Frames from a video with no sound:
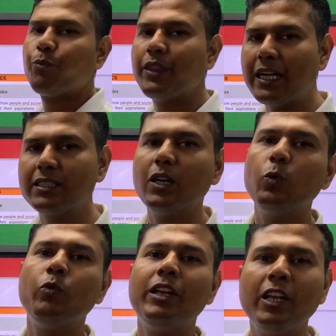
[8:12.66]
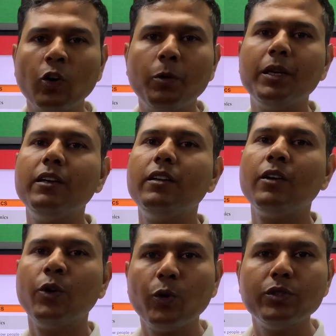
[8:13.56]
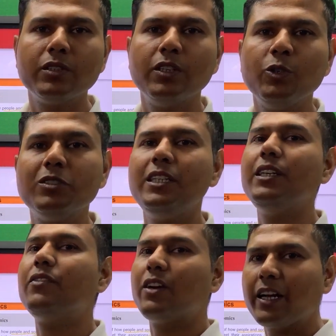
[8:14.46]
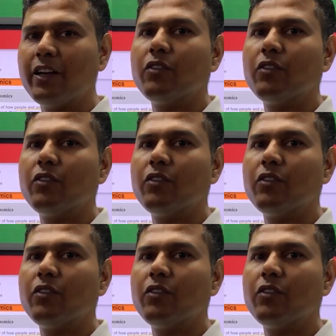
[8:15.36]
that's how when economy grows, you see different kind